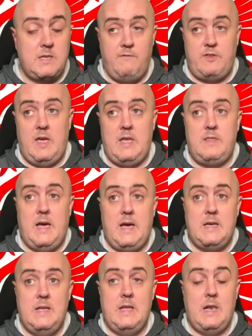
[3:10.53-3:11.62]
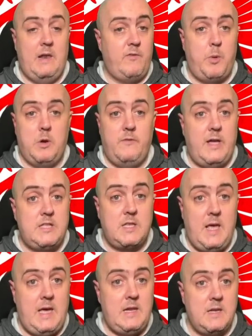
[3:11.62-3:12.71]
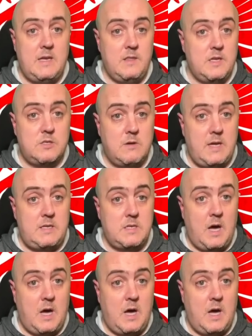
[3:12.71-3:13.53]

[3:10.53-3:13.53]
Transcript: have said that Liverpool have edged ahead in this race.